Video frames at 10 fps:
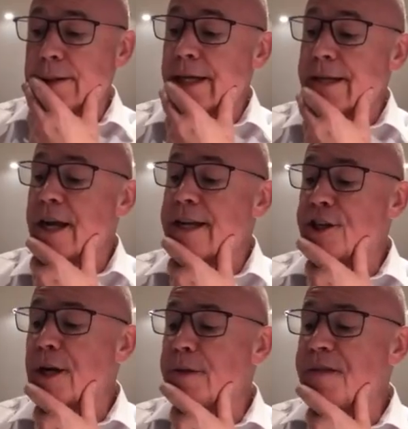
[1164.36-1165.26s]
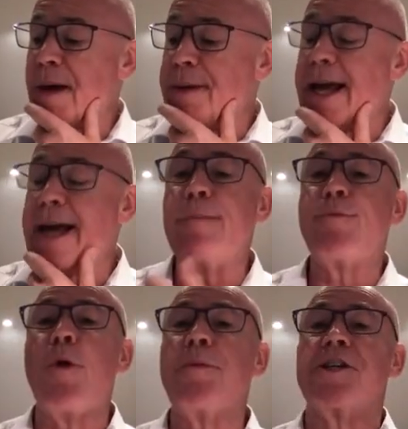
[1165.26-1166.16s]
In in terms of M and A and
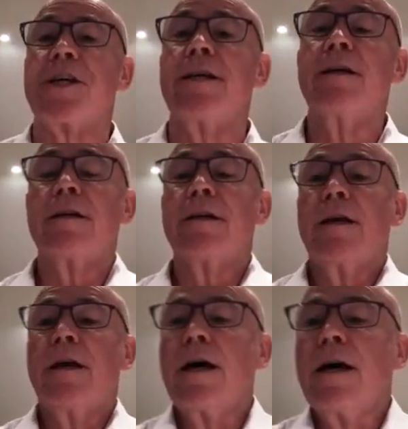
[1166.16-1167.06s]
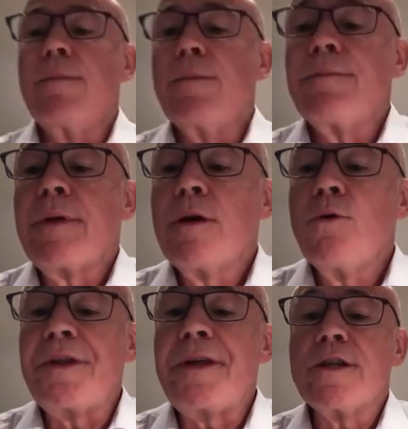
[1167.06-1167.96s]
property, um,
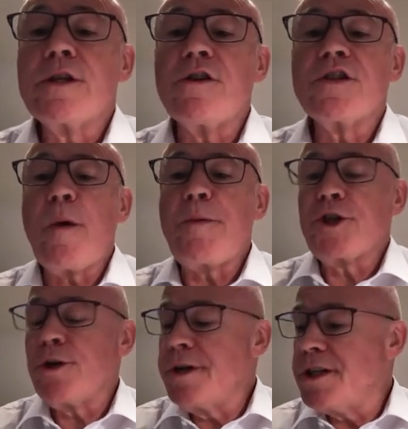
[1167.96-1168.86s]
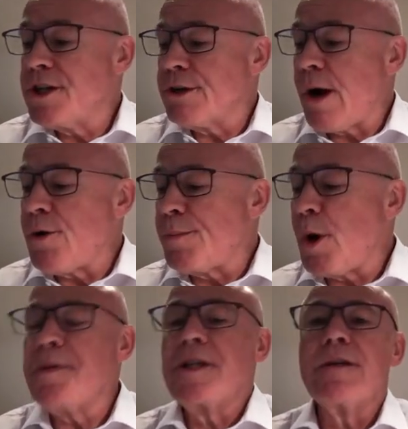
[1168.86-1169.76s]
we think there's lots of opportunity to grow the
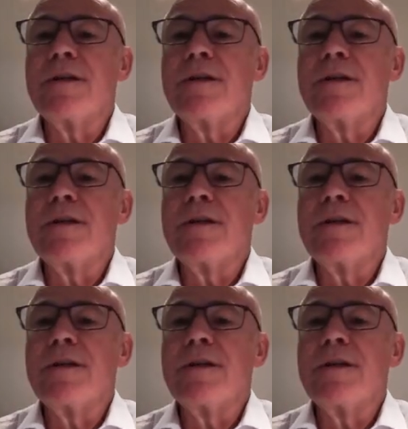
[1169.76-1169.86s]
property